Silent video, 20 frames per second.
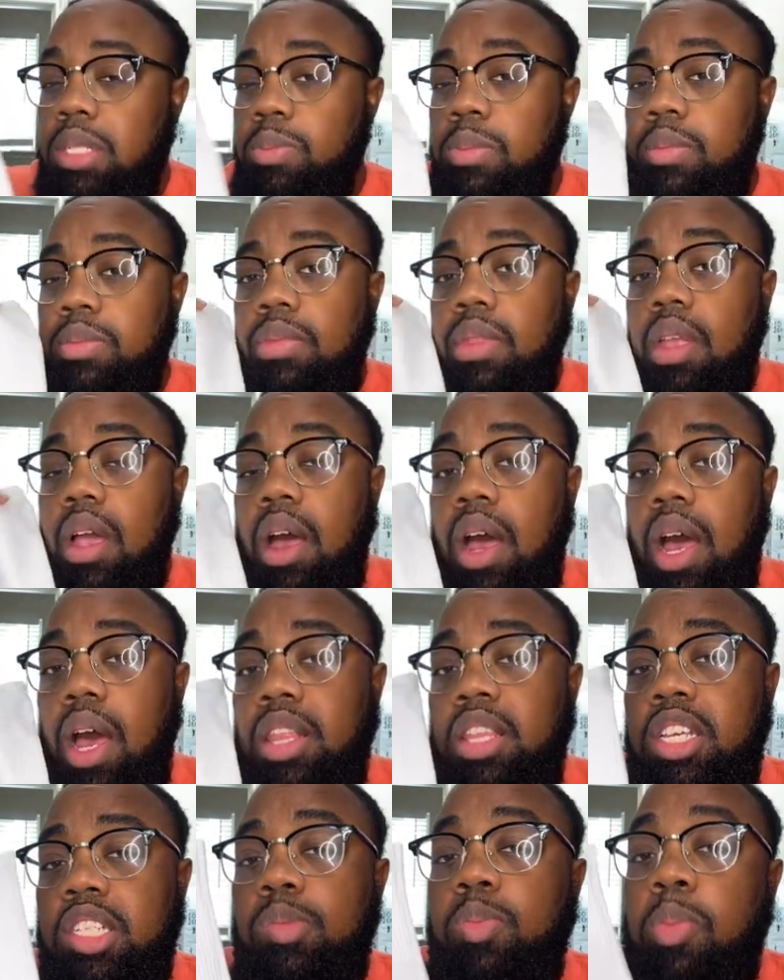
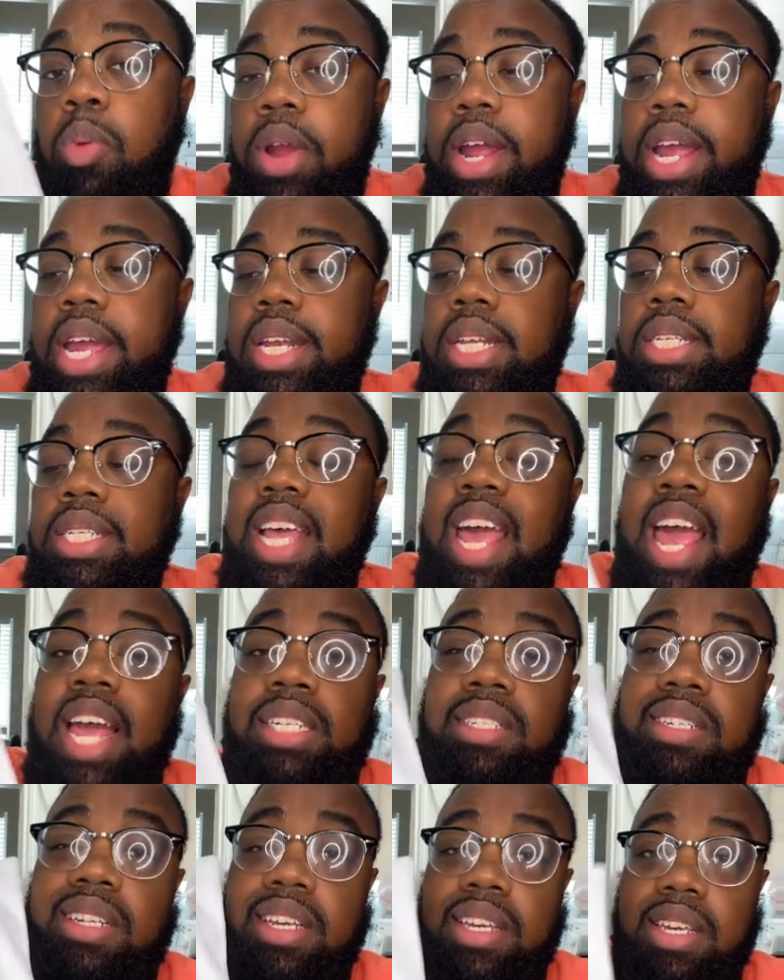spandex. This brand is
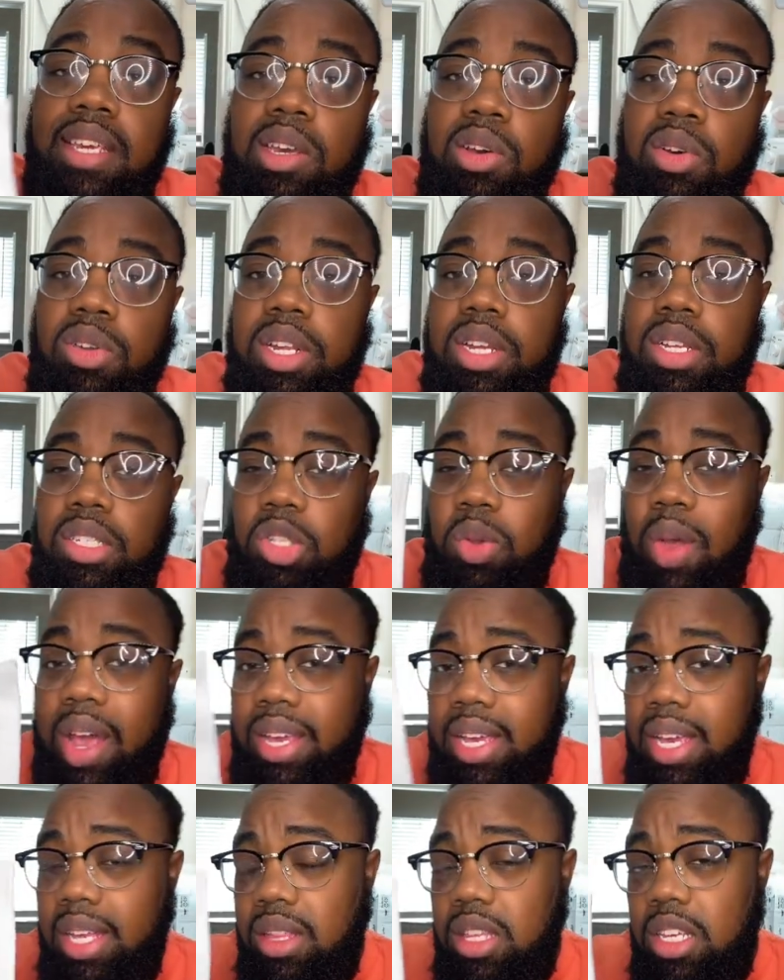actually Gildan, so
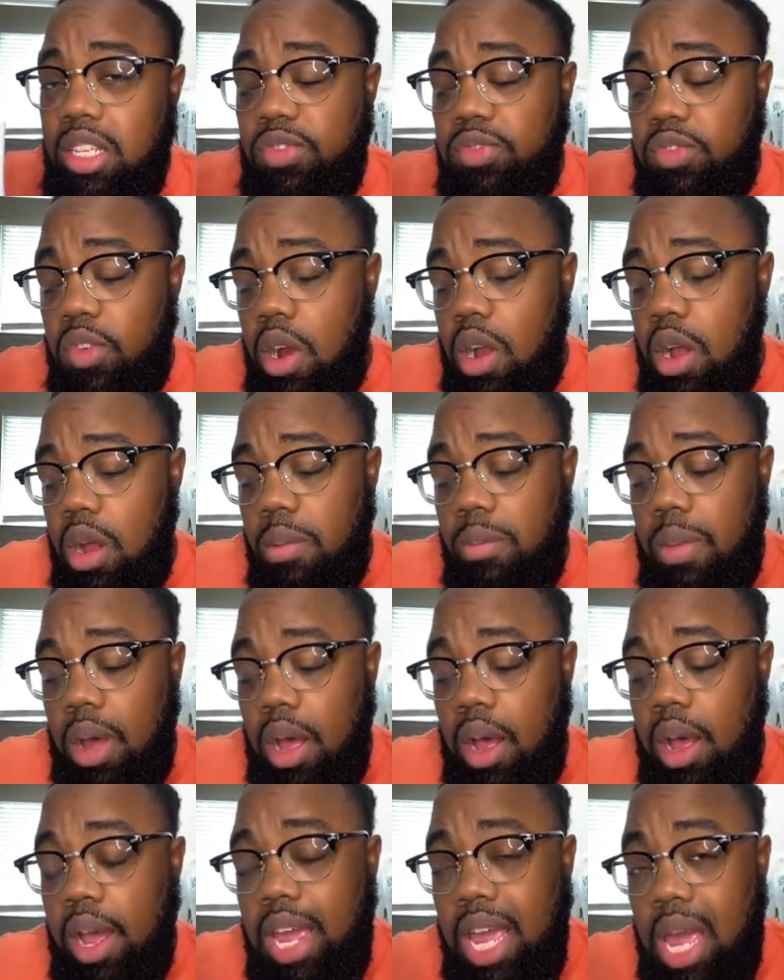I get this from
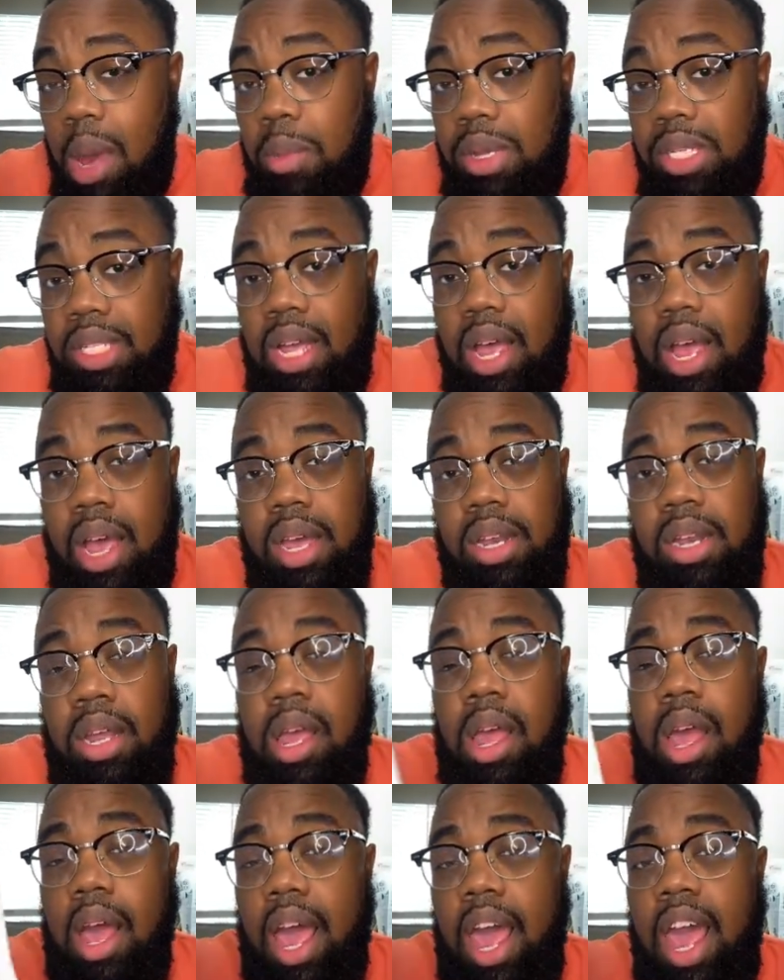Amazon.